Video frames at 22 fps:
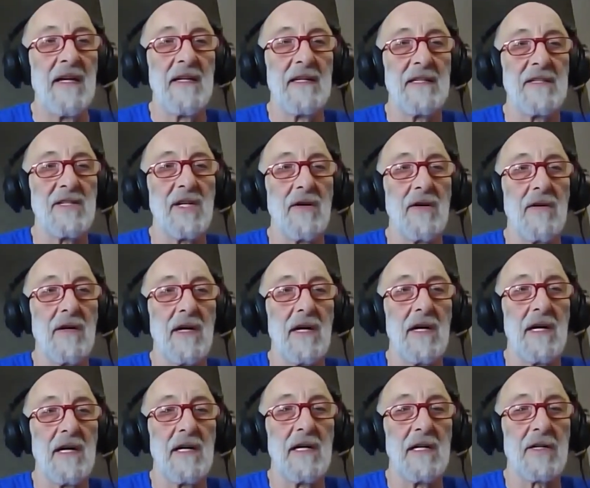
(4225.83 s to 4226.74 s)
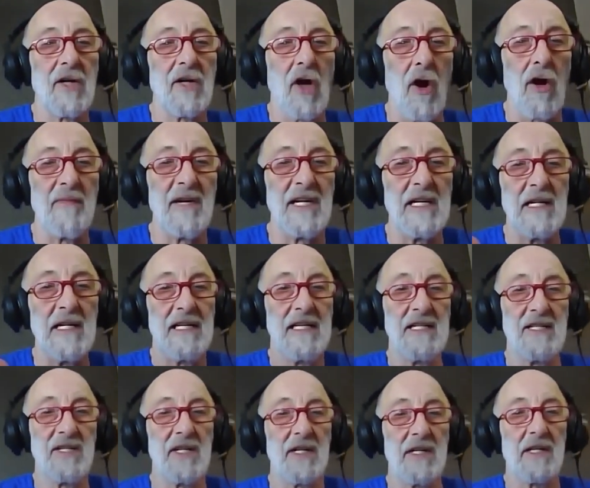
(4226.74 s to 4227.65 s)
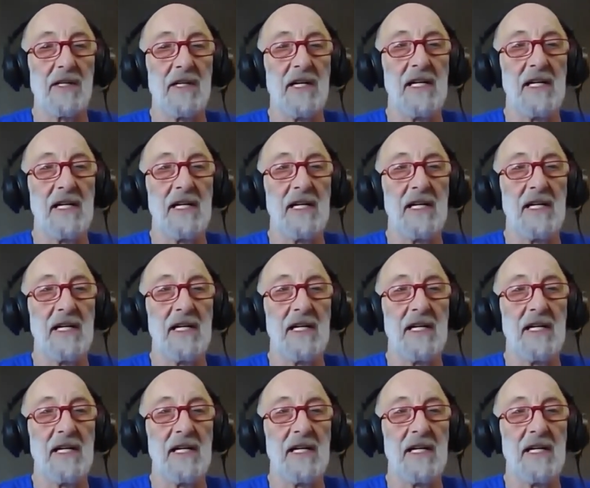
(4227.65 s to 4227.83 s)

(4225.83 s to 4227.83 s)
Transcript: So karma is a